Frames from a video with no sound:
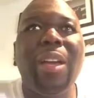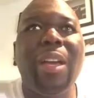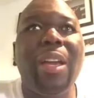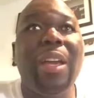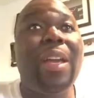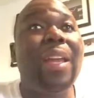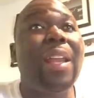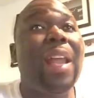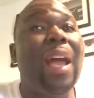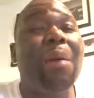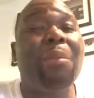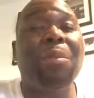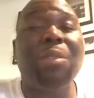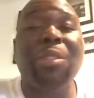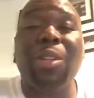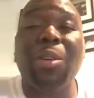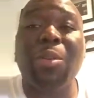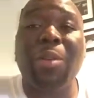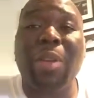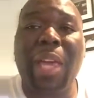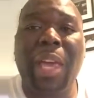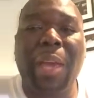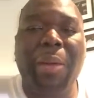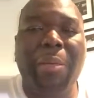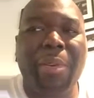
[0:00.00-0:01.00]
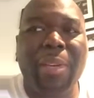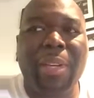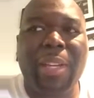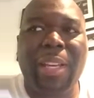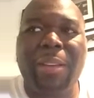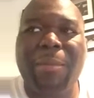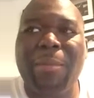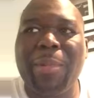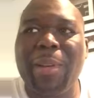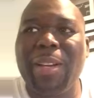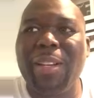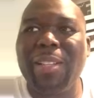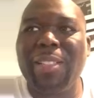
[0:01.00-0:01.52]
And I was okay with
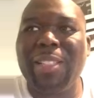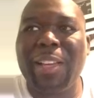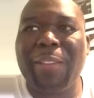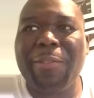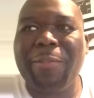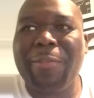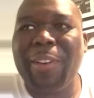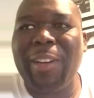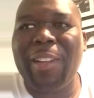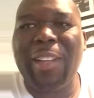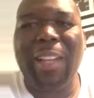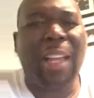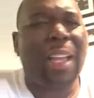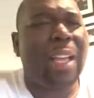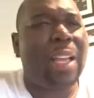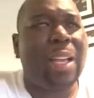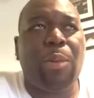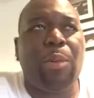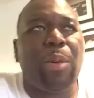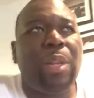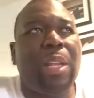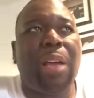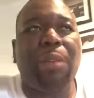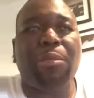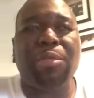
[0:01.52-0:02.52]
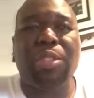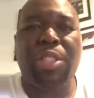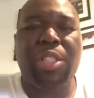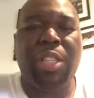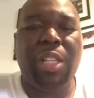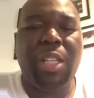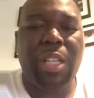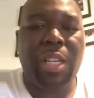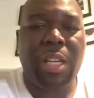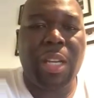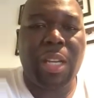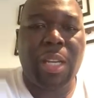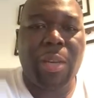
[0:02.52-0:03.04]
that because I felt like, well, I was
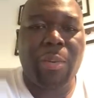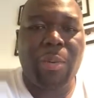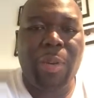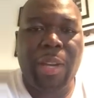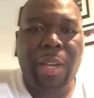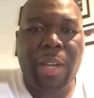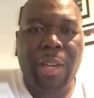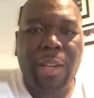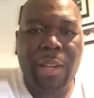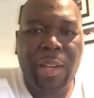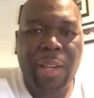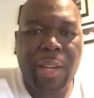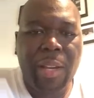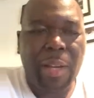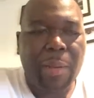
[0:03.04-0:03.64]
cheating anyway,